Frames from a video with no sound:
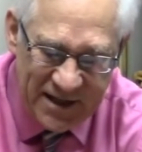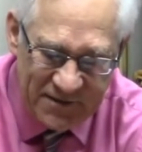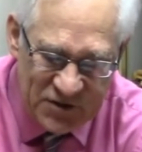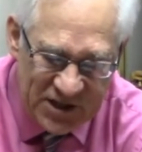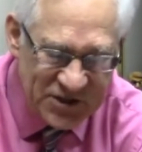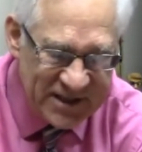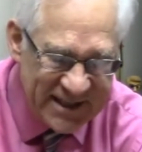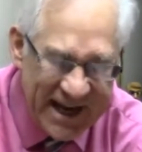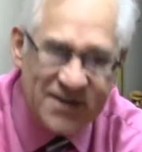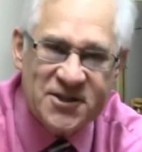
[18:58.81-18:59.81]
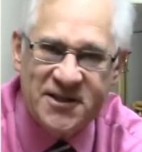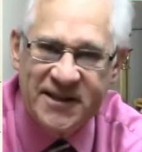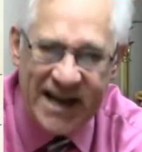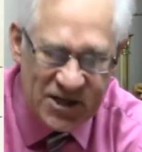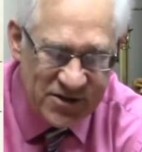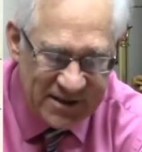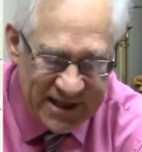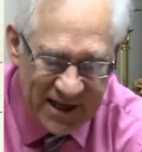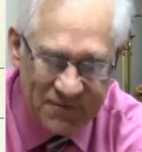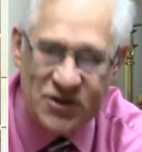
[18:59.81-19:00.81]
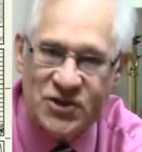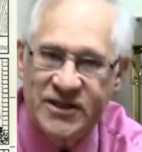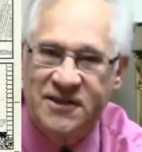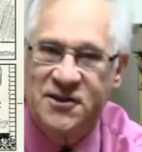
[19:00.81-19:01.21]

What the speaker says: They've just announced on national television that